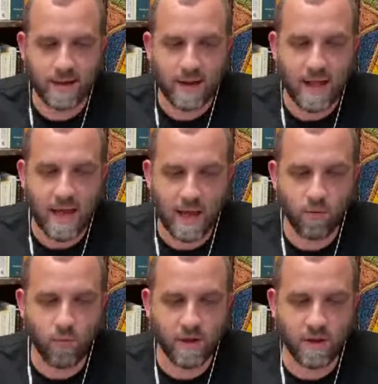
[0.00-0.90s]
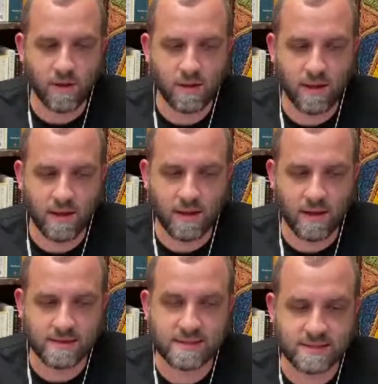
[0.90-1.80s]
I
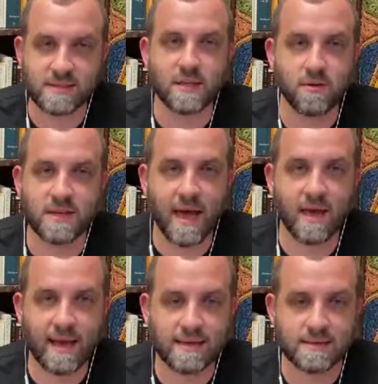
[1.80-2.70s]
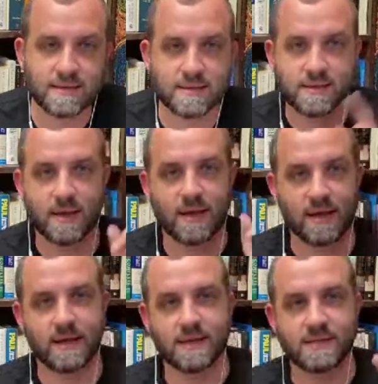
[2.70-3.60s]
will see you guys.
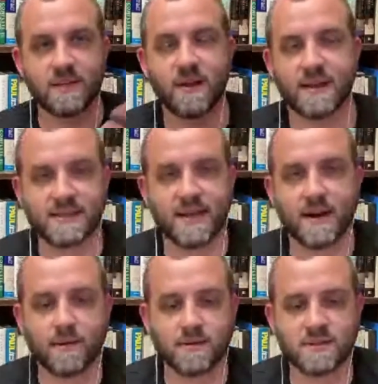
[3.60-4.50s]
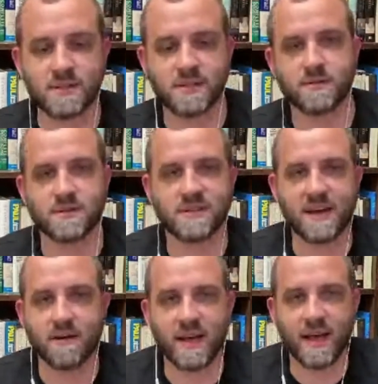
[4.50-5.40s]
See you guys later. I will see you
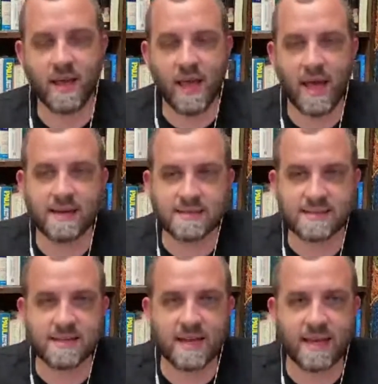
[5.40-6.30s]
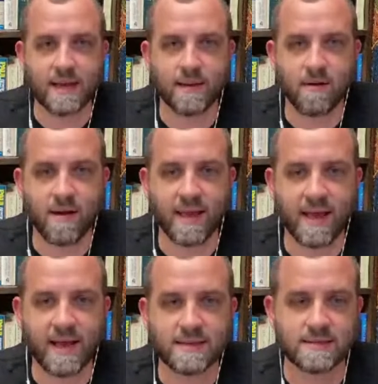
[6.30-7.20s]
Saturday at 10 a.m. All right,
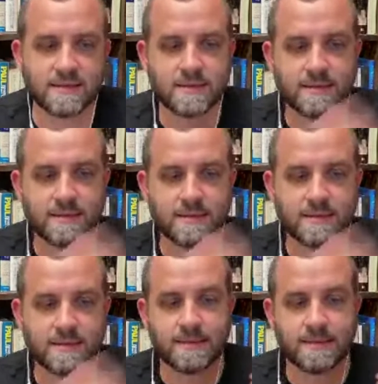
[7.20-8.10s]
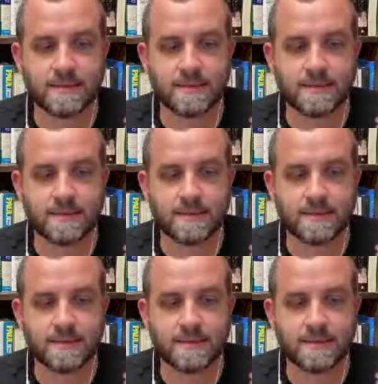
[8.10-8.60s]
guys. Peace.